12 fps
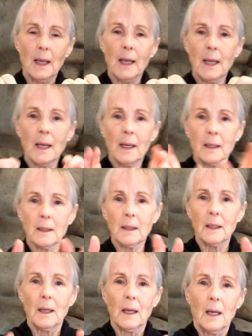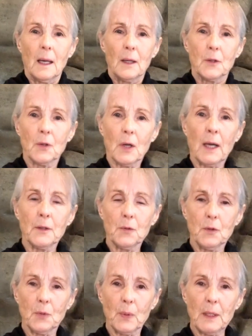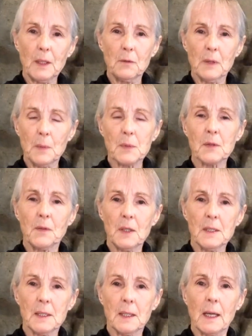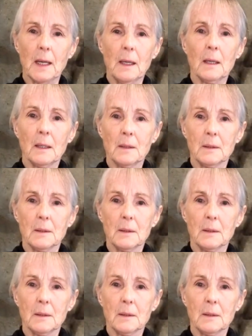And I do 20 reps of these a day.